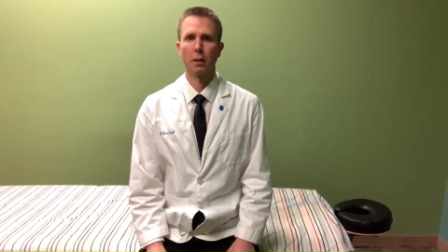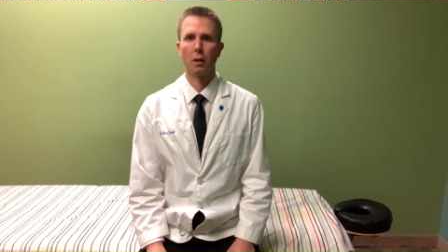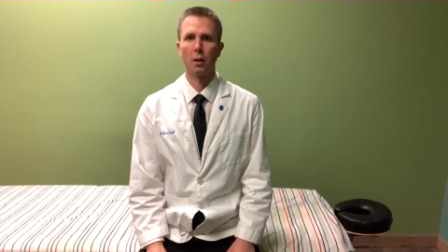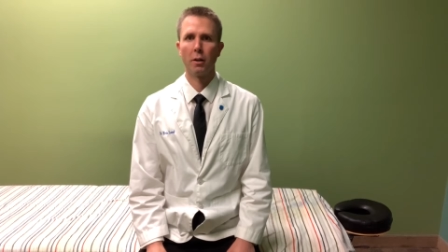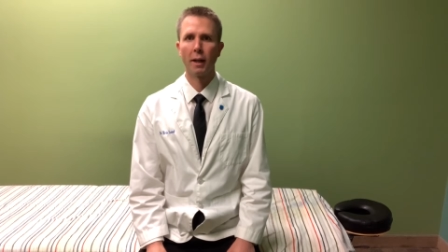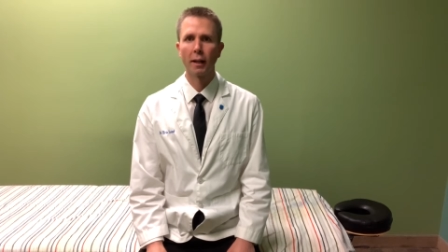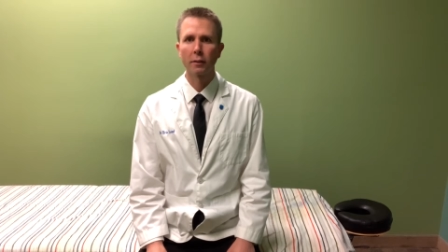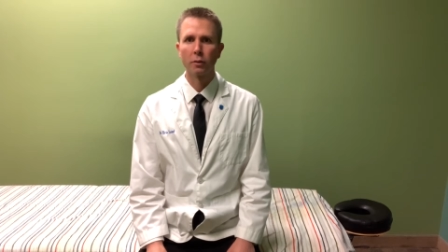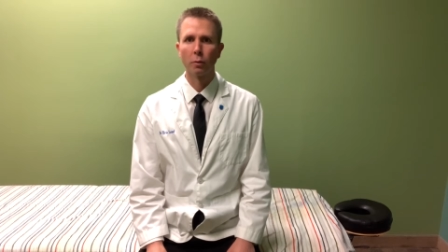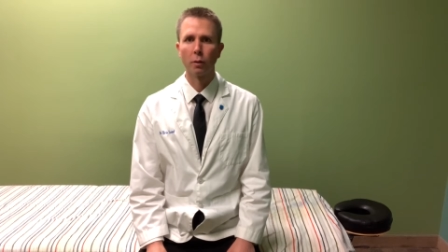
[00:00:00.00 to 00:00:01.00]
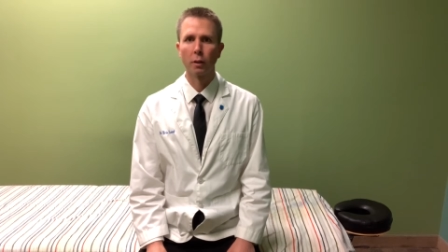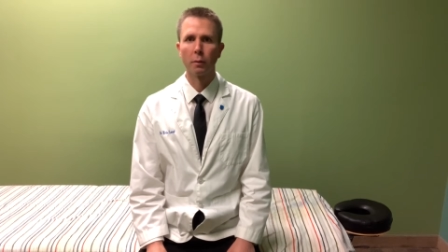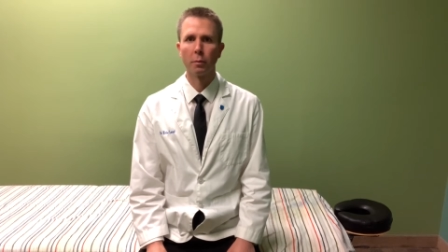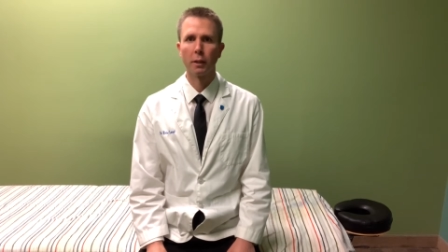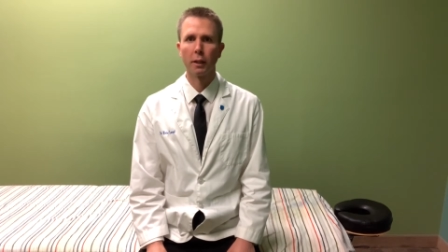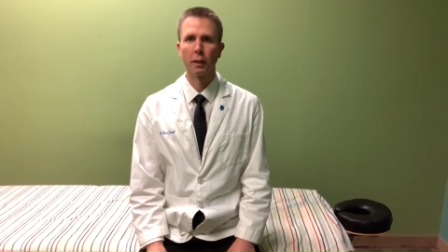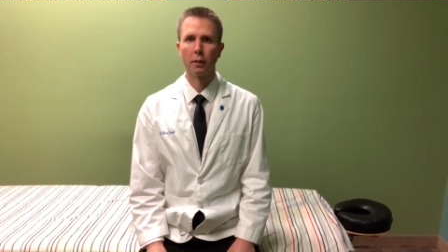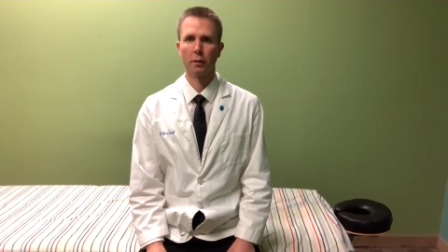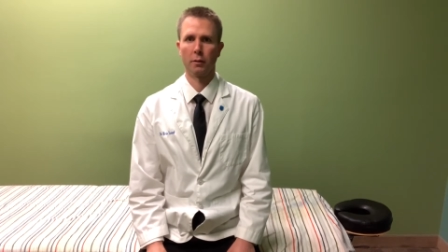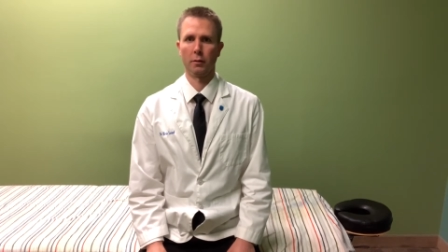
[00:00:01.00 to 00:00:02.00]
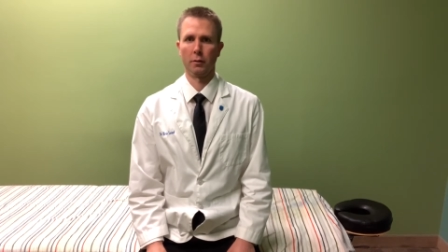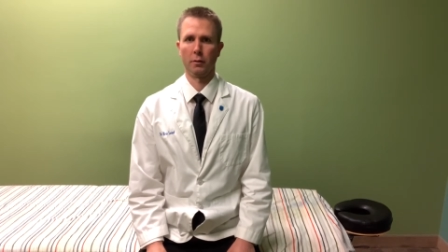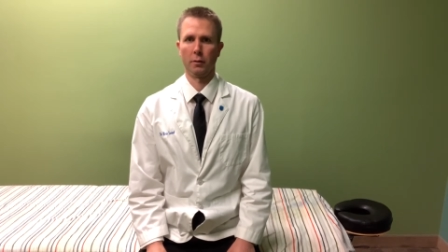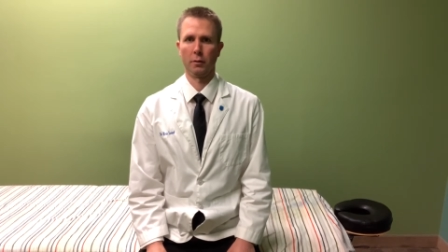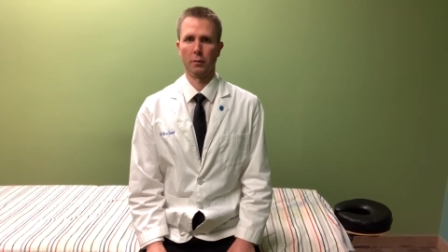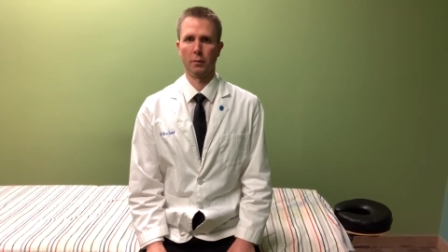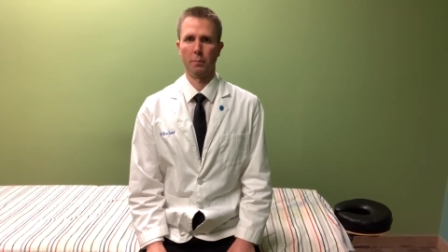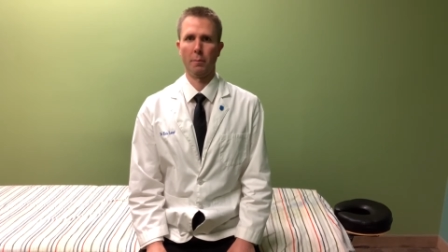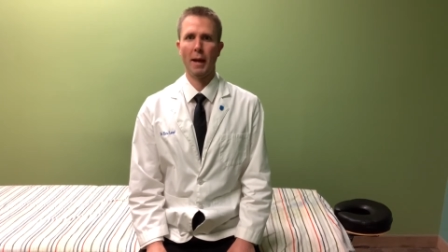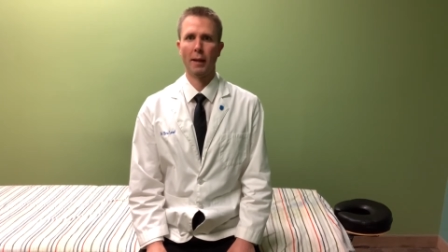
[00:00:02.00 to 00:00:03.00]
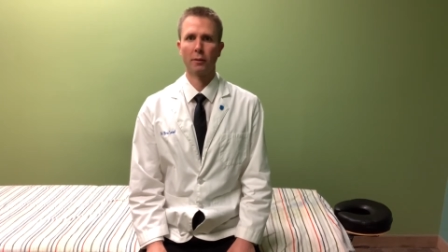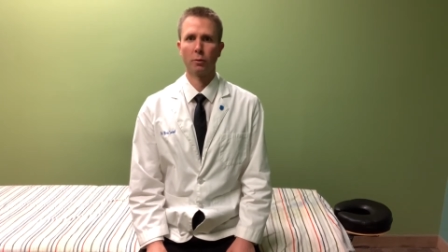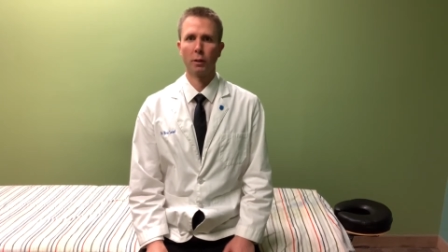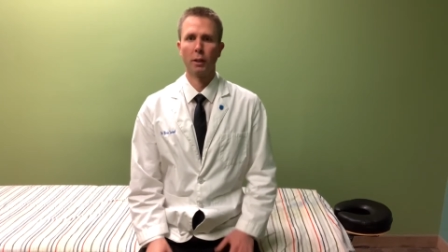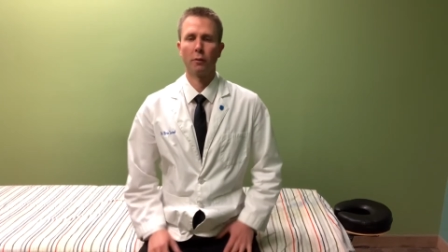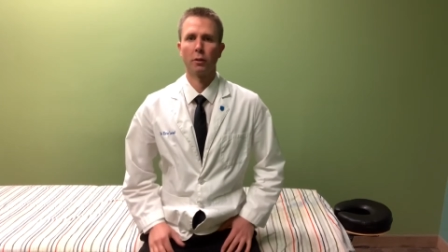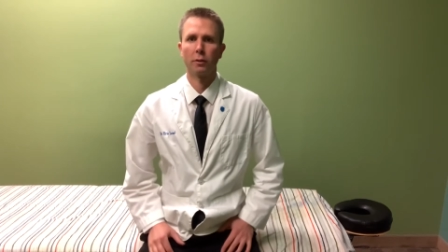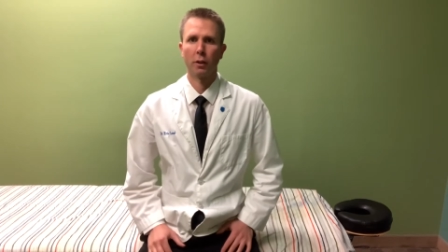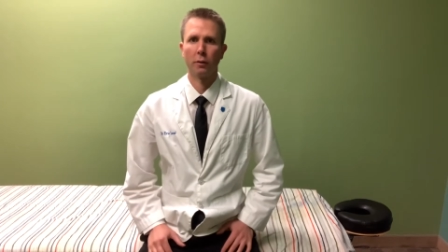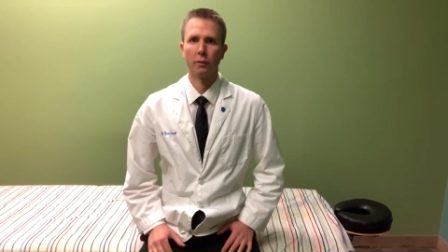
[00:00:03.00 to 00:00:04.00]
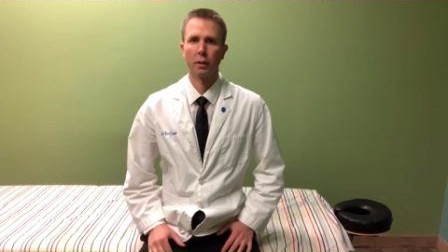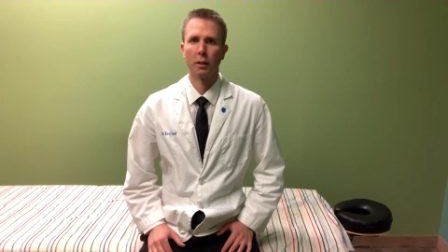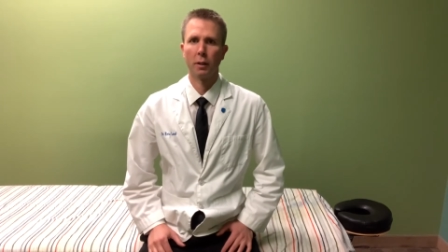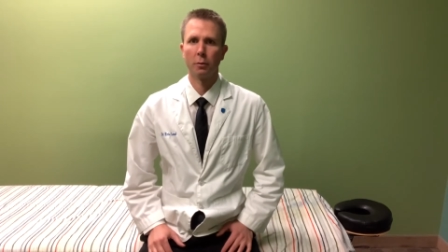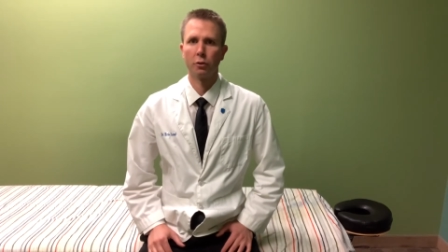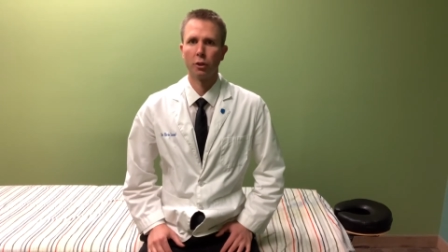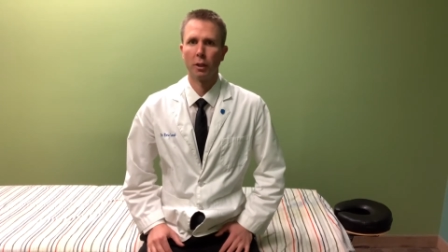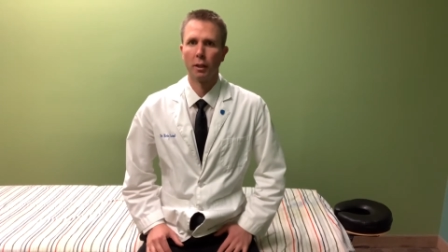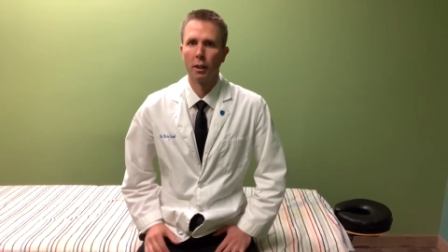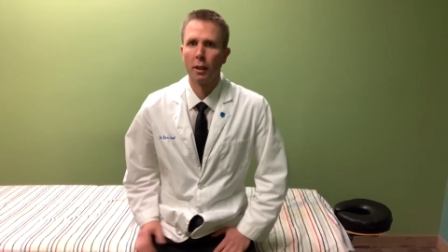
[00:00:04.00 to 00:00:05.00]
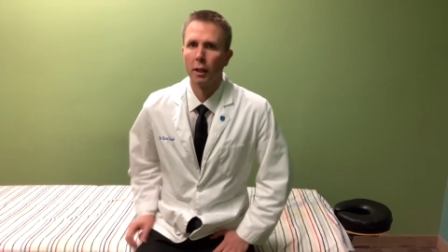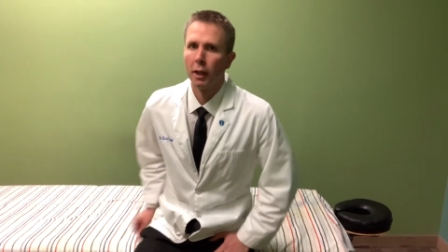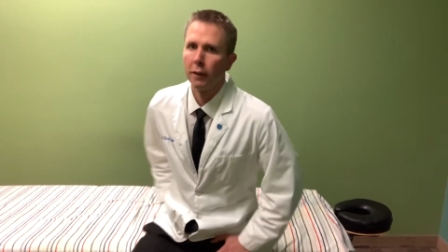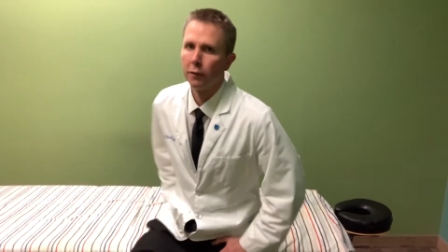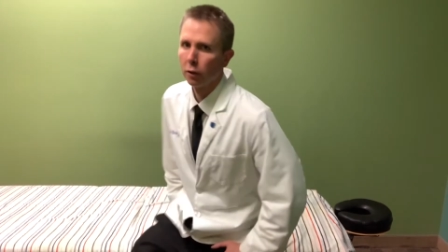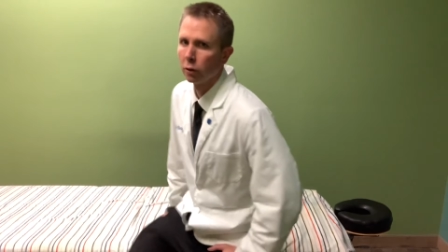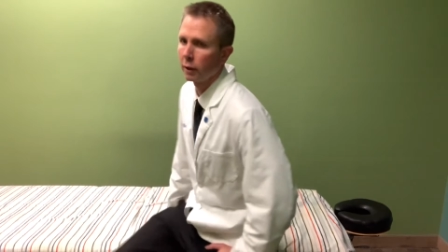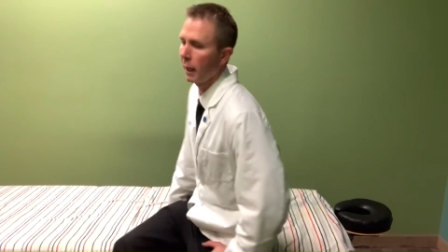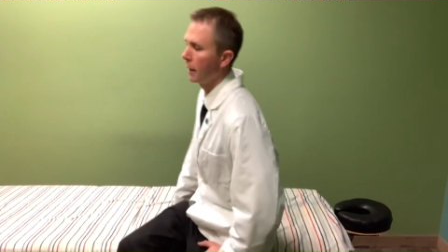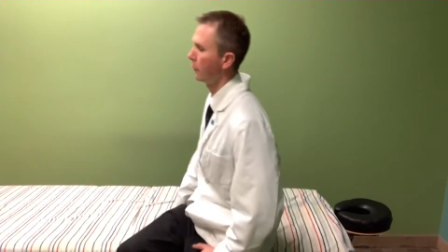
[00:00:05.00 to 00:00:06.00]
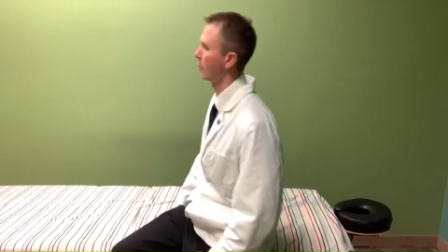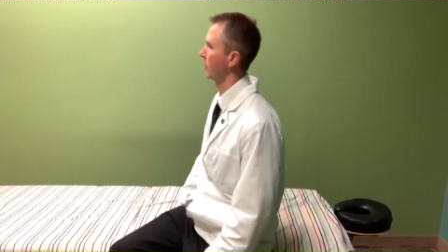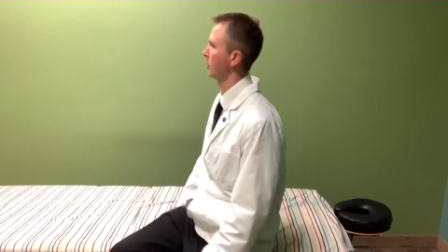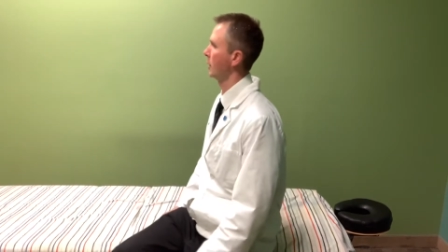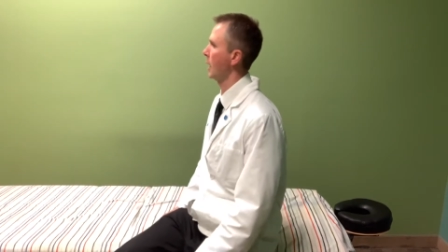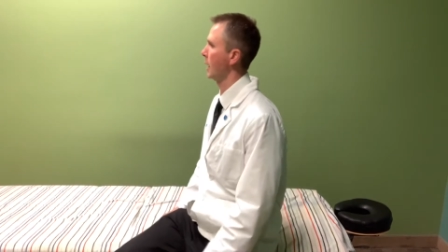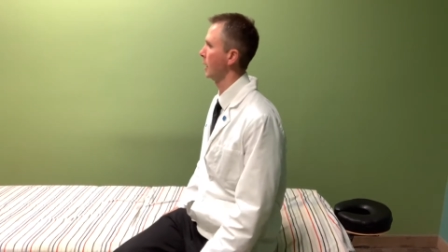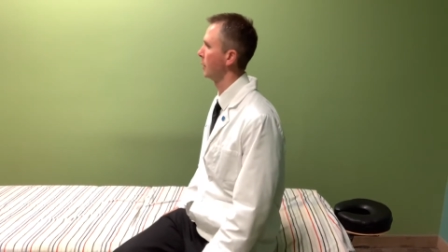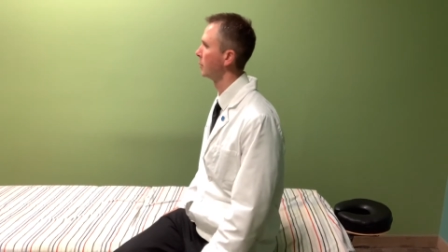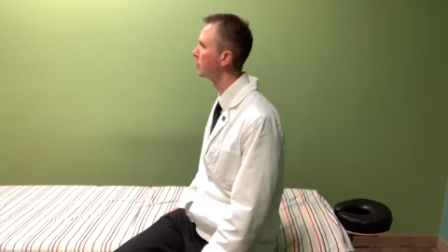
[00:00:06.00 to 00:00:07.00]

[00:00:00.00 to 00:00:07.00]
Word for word: our neck. So we're gonna bring it back so we give ourselves a double chin. If you look at it from the side,